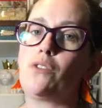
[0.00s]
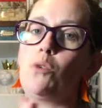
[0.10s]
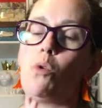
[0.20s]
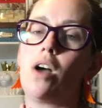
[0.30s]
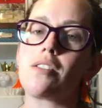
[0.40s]
If
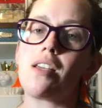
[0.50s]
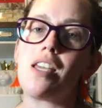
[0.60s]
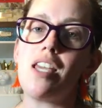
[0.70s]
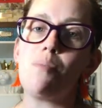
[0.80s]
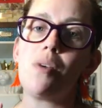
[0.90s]
you want to
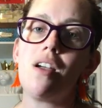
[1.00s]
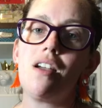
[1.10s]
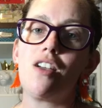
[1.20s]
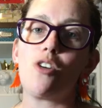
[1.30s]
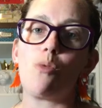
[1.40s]
keep
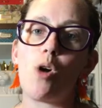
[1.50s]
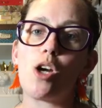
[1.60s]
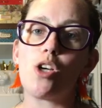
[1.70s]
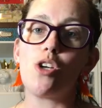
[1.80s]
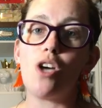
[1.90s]
your
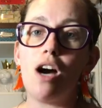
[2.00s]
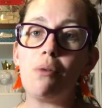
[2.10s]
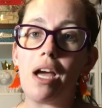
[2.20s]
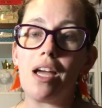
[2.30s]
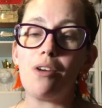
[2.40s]
work
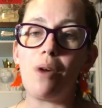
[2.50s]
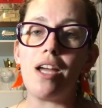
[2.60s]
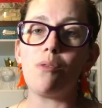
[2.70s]
going, right?